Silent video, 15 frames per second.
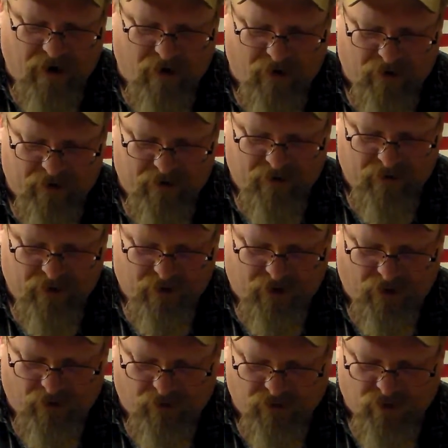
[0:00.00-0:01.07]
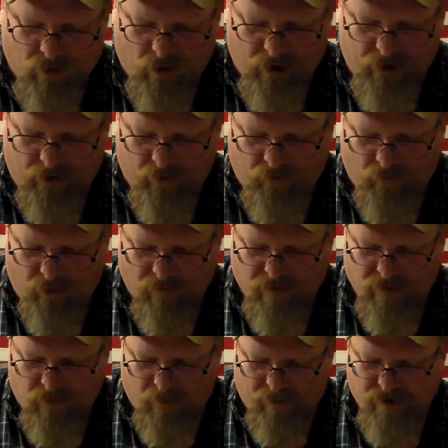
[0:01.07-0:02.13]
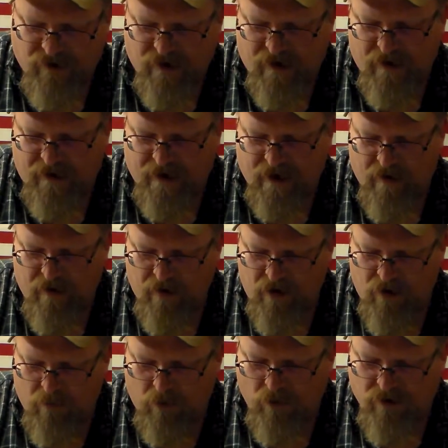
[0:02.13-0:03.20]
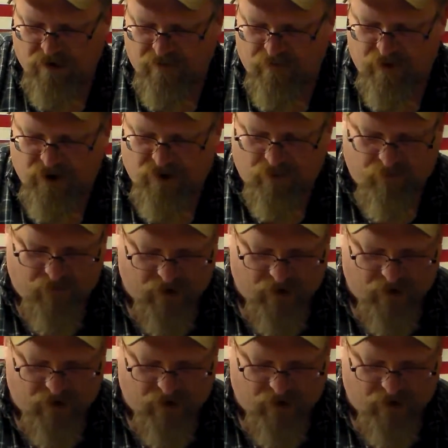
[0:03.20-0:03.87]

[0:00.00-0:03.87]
guard. The colonels wore uniforms and were presented at most official